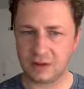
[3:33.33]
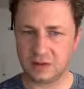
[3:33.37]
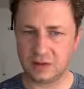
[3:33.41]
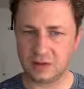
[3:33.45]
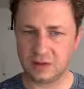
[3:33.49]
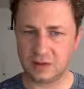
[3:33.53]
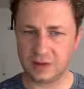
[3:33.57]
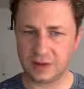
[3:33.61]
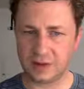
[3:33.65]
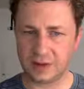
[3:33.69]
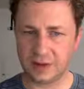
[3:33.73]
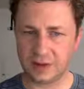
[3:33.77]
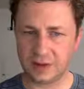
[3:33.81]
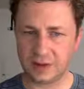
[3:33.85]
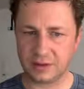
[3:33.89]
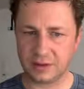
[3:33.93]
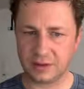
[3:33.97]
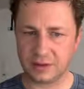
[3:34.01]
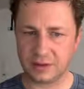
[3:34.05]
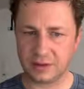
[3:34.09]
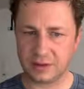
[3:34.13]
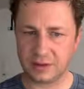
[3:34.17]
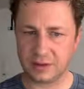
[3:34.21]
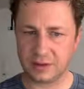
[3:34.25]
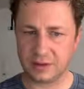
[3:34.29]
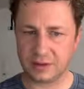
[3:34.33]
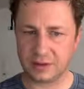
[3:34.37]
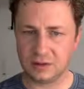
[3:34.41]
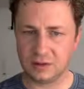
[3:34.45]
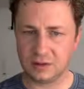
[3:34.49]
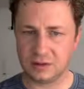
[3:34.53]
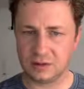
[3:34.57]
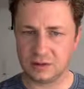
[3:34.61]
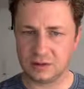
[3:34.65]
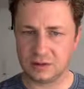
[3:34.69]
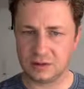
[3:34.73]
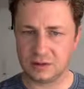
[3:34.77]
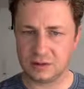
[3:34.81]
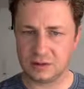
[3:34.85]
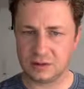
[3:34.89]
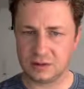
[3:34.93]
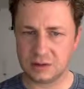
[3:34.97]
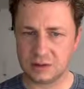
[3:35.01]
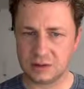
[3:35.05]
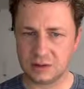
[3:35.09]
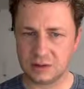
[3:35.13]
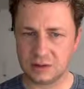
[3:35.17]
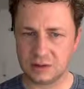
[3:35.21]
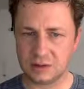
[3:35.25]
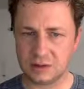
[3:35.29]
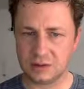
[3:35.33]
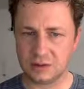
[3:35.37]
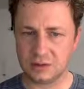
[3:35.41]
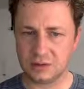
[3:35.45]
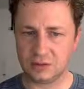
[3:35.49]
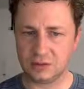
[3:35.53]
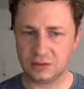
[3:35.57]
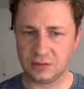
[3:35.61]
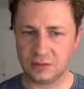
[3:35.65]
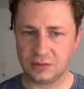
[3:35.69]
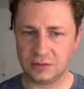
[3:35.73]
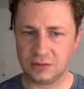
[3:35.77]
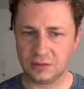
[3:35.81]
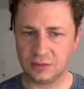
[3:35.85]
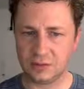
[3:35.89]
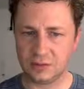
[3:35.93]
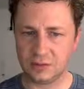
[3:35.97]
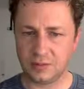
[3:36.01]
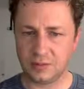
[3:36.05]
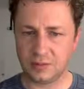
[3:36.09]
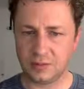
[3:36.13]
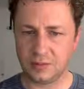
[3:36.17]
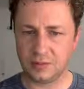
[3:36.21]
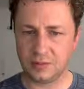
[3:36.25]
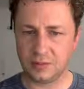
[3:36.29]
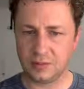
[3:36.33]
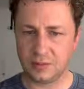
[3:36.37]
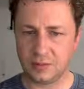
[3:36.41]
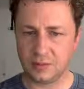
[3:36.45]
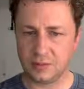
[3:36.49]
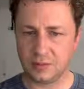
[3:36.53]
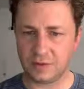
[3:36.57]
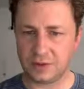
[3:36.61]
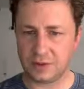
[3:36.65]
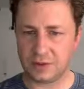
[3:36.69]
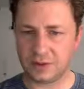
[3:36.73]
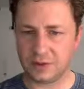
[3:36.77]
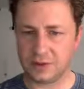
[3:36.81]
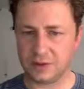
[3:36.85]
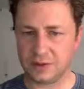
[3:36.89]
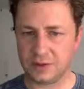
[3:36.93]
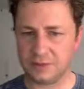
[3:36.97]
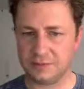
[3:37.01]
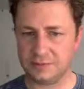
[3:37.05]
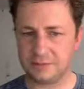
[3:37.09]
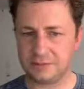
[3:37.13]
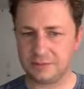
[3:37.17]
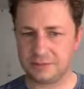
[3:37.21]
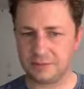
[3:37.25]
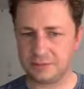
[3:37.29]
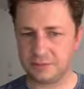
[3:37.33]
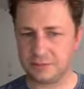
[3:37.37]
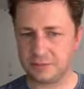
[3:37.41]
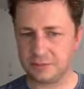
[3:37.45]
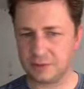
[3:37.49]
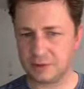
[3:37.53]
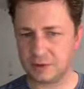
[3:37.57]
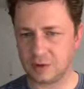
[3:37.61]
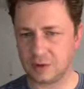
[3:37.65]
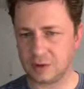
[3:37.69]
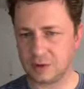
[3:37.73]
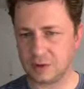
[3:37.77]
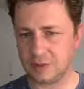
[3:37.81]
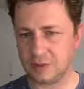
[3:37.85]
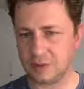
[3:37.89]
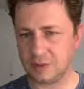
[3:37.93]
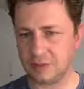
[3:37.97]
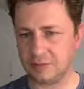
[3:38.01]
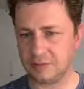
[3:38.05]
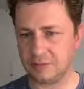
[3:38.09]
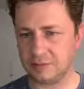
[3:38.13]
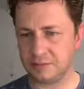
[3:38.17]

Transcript: toolpath. Sheet two, profile one, dot tab.